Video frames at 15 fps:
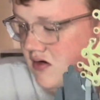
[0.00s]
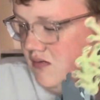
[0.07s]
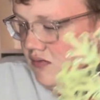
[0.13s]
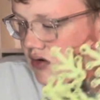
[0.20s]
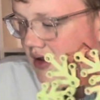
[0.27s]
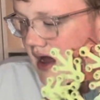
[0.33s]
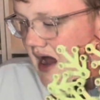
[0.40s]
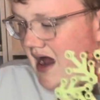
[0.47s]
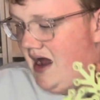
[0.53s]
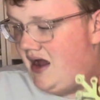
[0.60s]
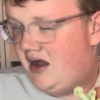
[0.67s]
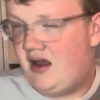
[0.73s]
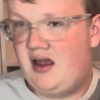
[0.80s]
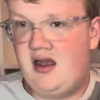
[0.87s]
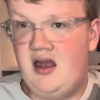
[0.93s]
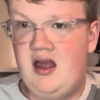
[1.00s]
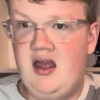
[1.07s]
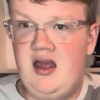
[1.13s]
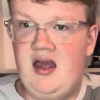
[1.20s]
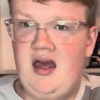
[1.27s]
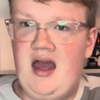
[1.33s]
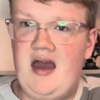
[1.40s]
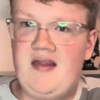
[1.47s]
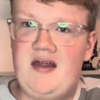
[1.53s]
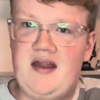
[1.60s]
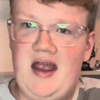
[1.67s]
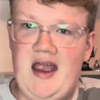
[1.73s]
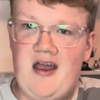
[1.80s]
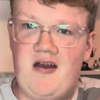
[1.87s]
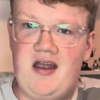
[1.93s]
Black and then
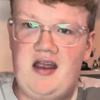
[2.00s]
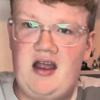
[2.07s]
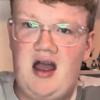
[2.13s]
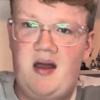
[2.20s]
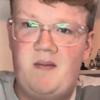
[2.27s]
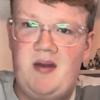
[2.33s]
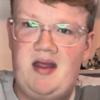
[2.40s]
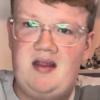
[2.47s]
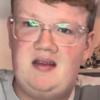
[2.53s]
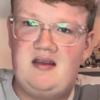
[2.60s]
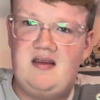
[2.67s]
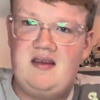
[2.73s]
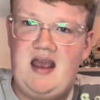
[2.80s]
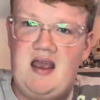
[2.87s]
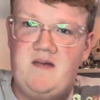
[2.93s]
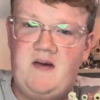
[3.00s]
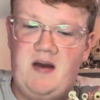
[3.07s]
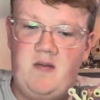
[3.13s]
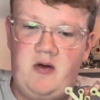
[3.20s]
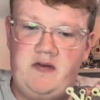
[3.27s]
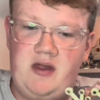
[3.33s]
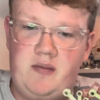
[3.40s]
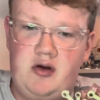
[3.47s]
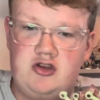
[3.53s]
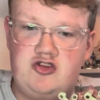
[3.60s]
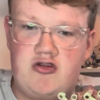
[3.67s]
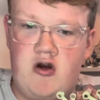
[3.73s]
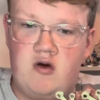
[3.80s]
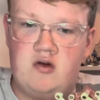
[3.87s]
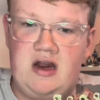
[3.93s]
Harry come and save him with the
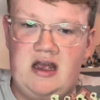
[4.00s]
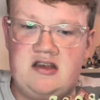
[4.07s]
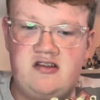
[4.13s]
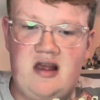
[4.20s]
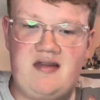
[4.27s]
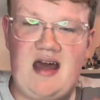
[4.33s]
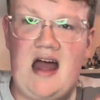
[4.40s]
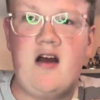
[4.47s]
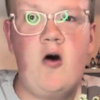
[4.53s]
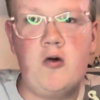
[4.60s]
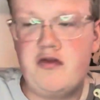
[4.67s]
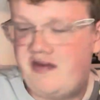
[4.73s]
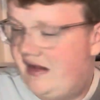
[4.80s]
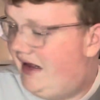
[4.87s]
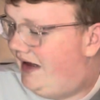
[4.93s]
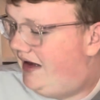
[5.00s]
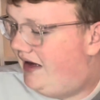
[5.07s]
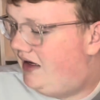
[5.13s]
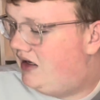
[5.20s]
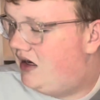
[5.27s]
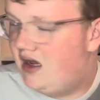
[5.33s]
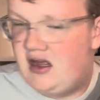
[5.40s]
Patronus, like that whole scene.